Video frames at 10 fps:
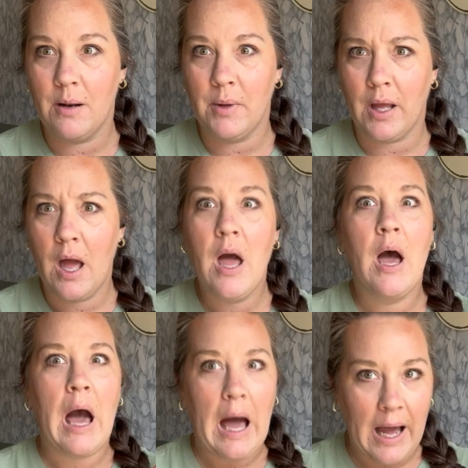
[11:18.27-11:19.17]
I'm like,
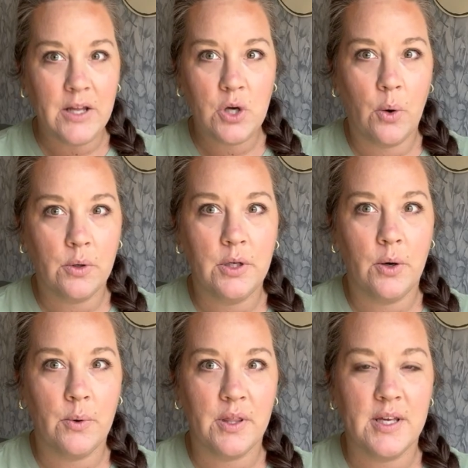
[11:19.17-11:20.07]
I totally
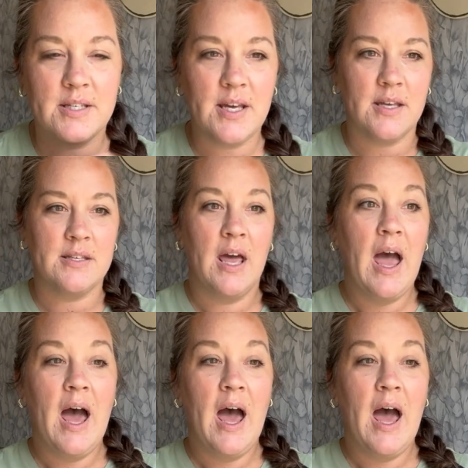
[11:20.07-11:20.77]
know where this is.